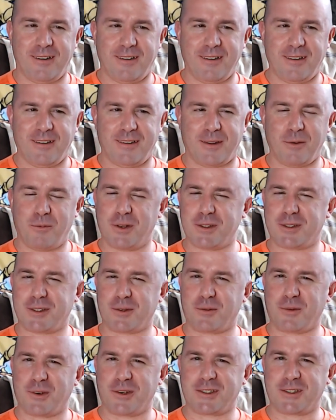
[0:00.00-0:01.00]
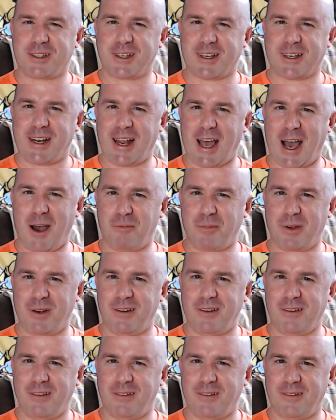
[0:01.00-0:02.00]
then what's the worst that could
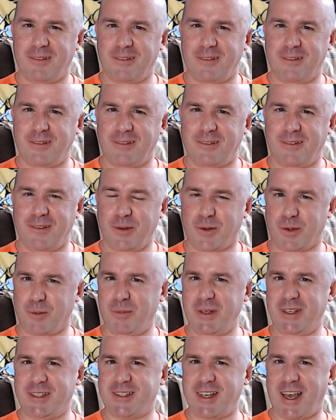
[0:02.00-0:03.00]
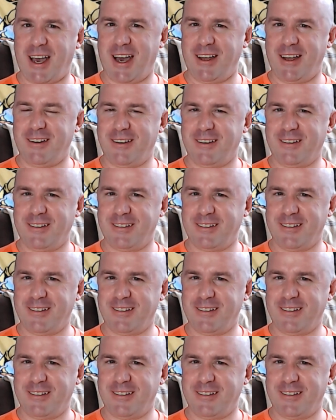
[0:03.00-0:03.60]
happen? You could be sad.